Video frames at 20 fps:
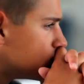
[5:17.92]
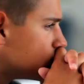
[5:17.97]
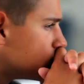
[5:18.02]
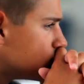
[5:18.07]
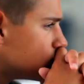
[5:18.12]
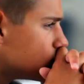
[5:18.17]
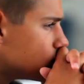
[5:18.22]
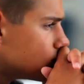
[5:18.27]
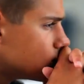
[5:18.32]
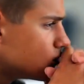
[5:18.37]
getting
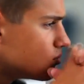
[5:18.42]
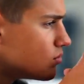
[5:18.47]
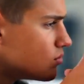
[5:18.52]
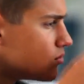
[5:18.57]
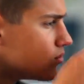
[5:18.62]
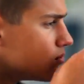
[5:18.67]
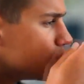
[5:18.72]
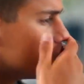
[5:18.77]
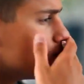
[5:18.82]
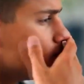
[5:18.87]
the
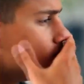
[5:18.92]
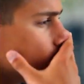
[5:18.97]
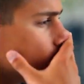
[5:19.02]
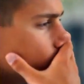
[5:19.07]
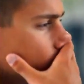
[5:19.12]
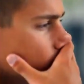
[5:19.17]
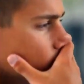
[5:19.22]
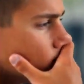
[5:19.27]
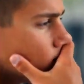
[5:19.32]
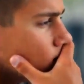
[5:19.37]
advice of an
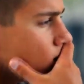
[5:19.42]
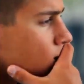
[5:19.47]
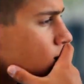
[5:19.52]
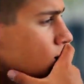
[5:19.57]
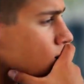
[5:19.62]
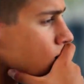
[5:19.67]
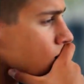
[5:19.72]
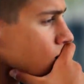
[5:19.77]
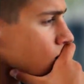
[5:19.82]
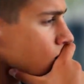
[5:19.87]
attorney would be
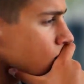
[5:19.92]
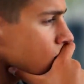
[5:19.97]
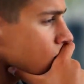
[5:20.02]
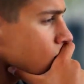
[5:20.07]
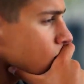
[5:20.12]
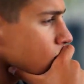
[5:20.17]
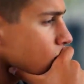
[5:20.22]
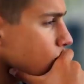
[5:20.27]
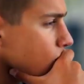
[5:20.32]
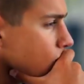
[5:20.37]
useful.
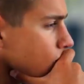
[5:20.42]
